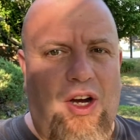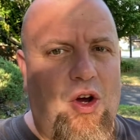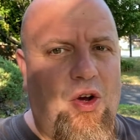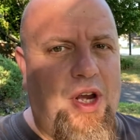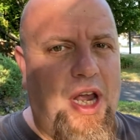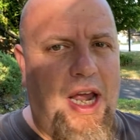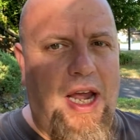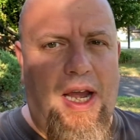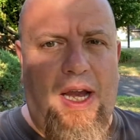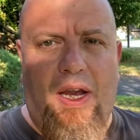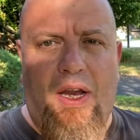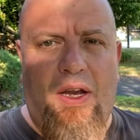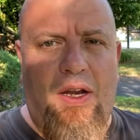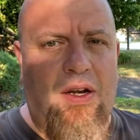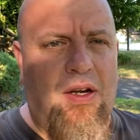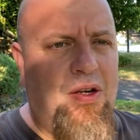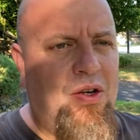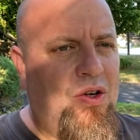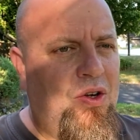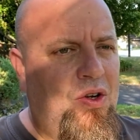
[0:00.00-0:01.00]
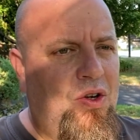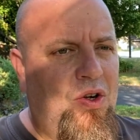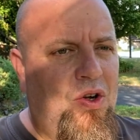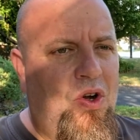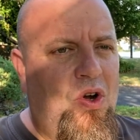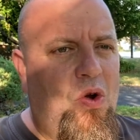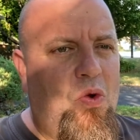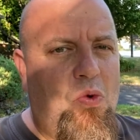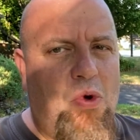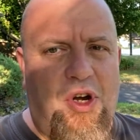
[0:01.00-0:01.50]
okay,
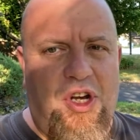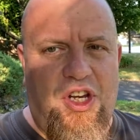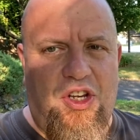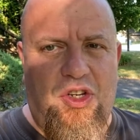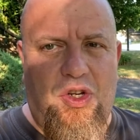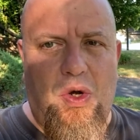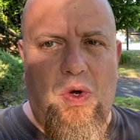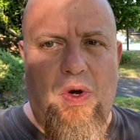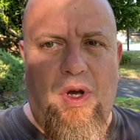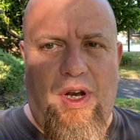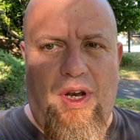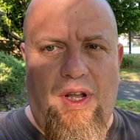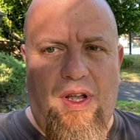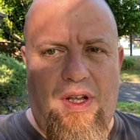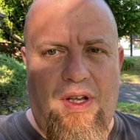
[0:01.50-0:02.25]
what are you doing?